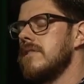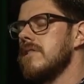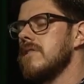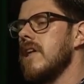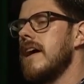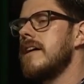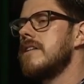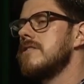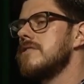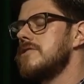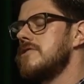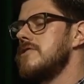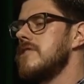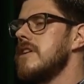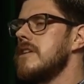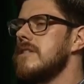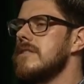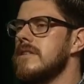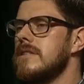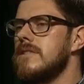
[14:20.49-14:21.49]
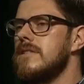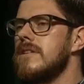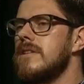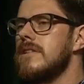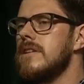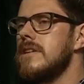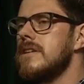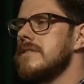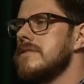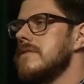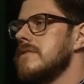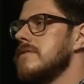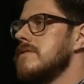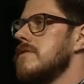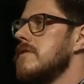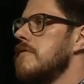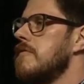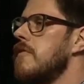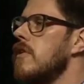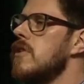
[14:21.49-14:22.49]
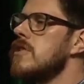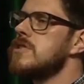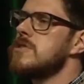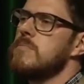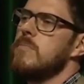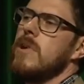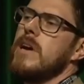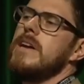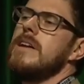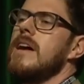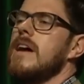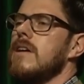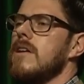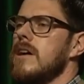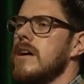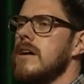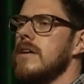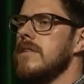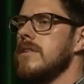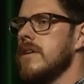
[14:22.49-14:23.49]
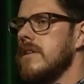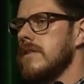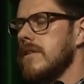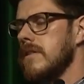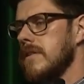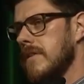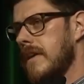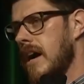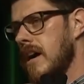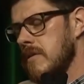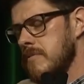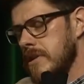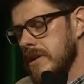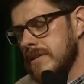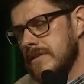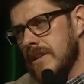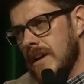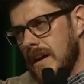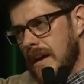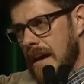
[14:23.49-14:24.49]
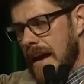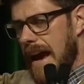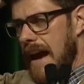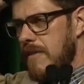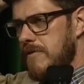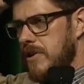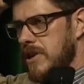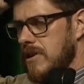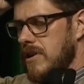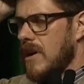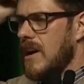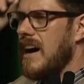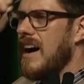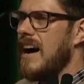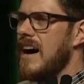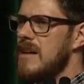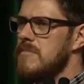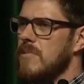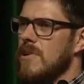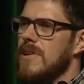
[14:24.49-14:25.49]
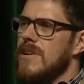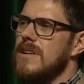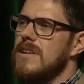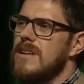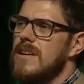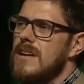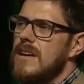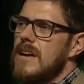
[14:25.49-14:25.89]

The lateral geniculate nucleus is the first brain area in the thalamus after your eyeball.